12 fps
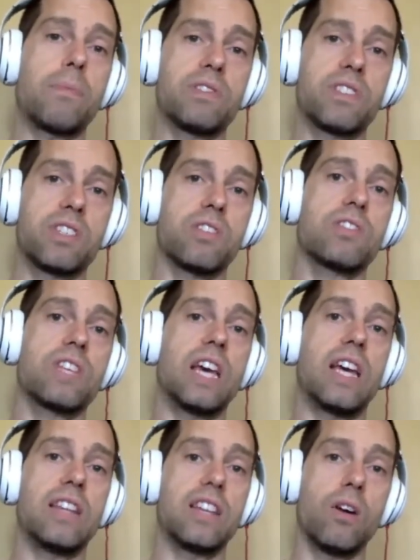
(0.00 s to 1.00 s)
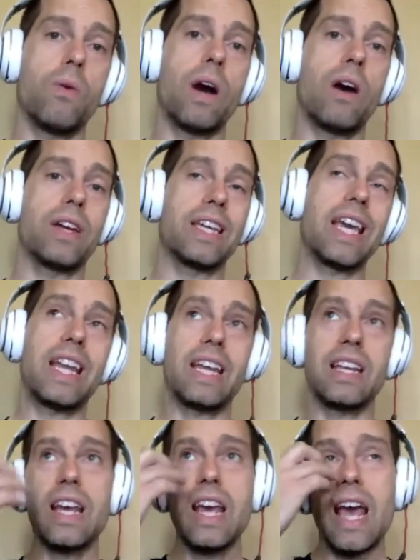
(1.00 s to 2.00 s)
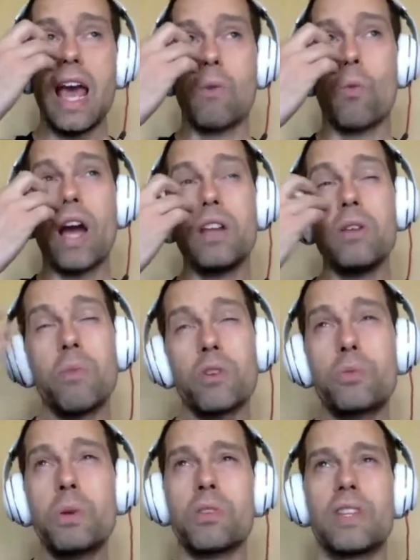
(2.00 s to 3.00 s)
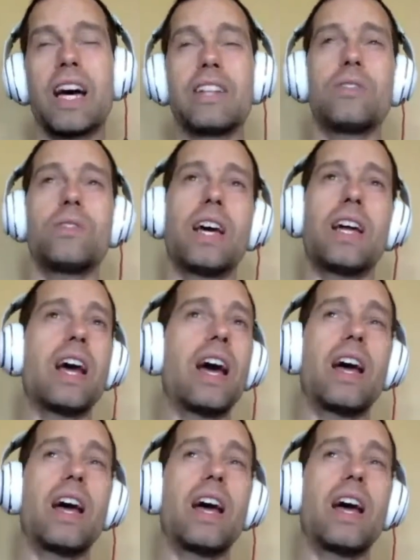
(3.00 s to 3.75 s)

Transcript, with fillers: in skill set and then go out and get it. And why do most people not do that?